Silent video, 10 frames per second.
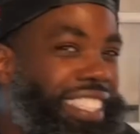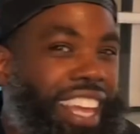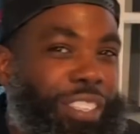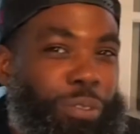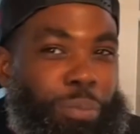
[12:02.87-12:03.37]

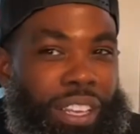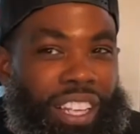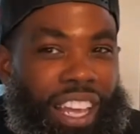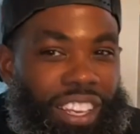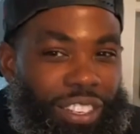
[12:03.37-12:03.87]
that's with me,
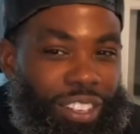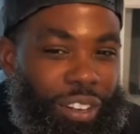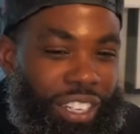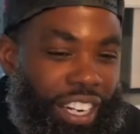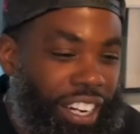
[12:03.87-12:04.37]
like, you
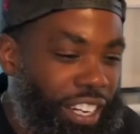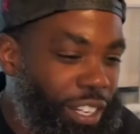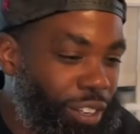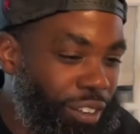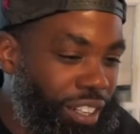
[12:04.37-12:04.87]
know, Larry
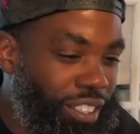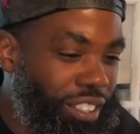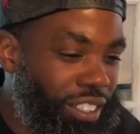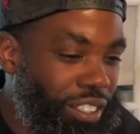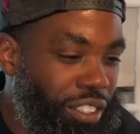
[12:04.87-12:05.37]
and
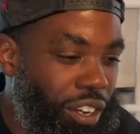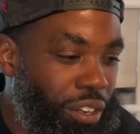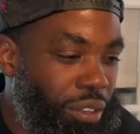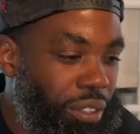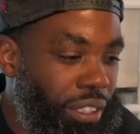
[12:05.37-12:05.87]
Lawrence.
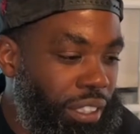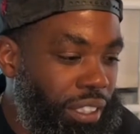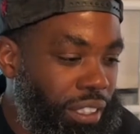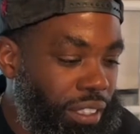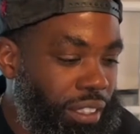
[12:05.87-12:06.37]
So,
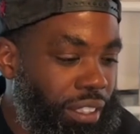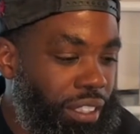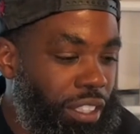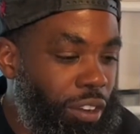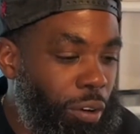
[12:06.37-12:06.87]

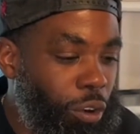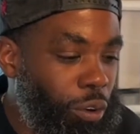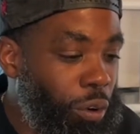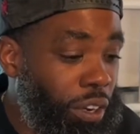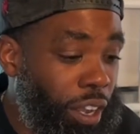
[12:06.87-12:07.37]
you know,
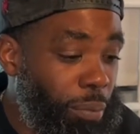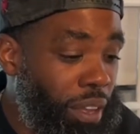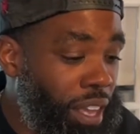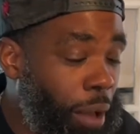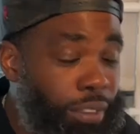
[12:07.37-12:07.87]
growing
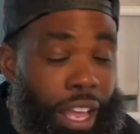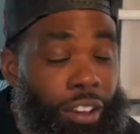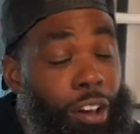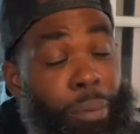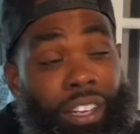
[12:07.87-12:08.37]
up, I
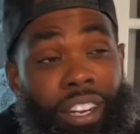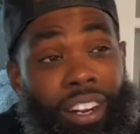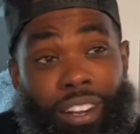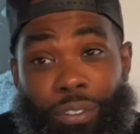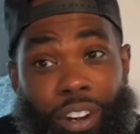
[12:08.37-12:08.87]
gone by
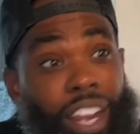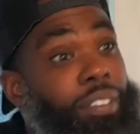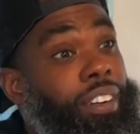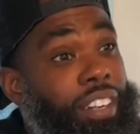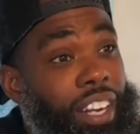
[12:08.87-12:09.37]
Larry
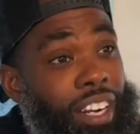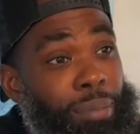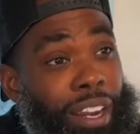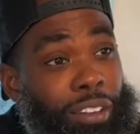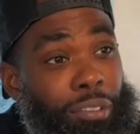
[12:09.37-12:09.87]
forever.
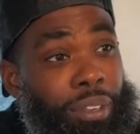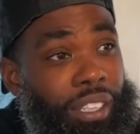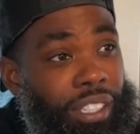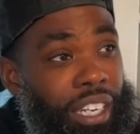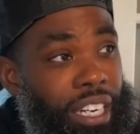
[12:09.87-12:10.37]
Everybody knew me
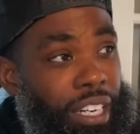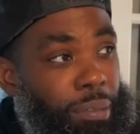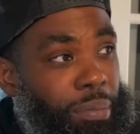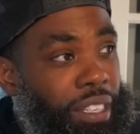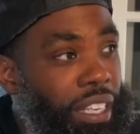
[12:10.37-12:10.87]
as Larry.
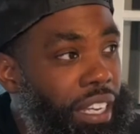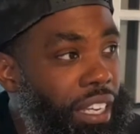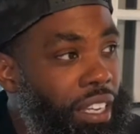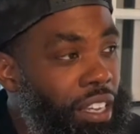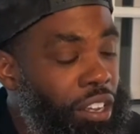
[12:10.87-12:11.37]
But
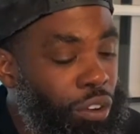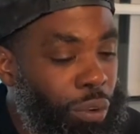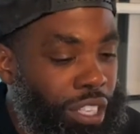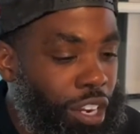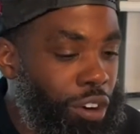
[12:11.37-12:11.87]
then
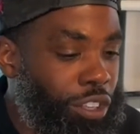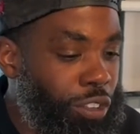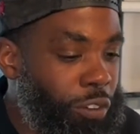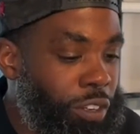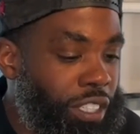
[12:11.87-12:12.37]
once I crossed
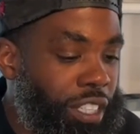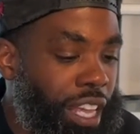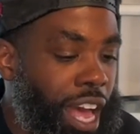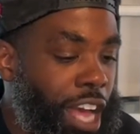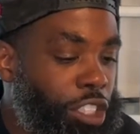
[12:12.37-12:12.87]
over into
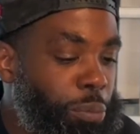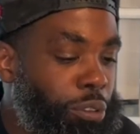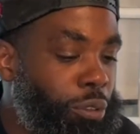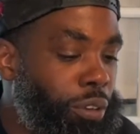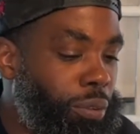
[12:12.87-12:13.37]
that
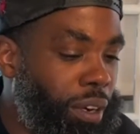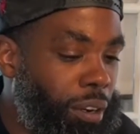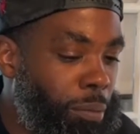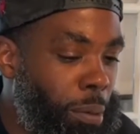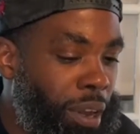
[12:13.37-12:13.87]
entrepreneur
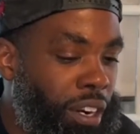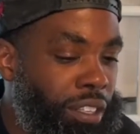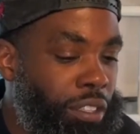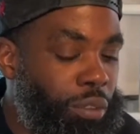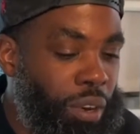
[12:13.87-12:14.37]
realm in my
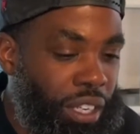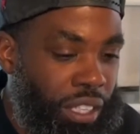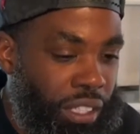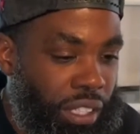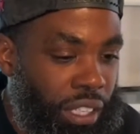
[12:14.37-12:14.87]
early 20s,